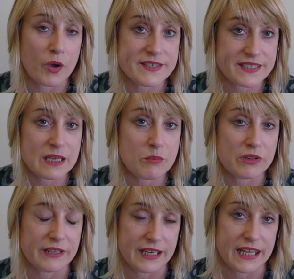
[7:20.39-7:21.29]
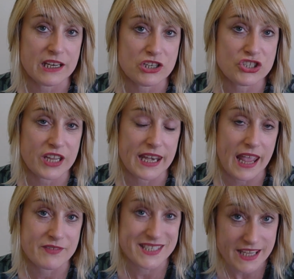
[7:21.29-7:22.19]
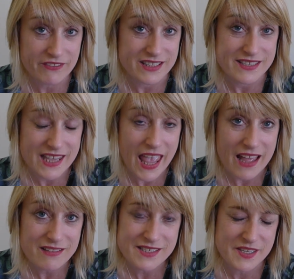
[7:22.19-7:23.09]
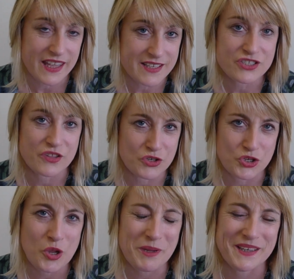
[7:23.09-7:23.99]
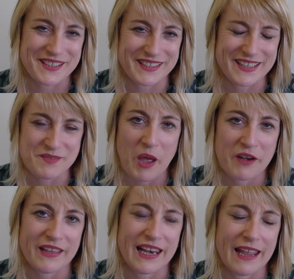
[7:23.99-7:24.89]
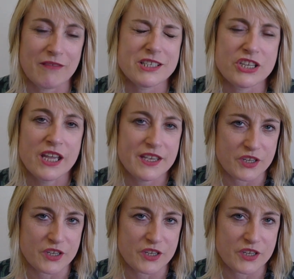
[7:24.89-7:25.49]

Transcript: A syllable in English can have 7 sounds, thanks to the German that is part of our language.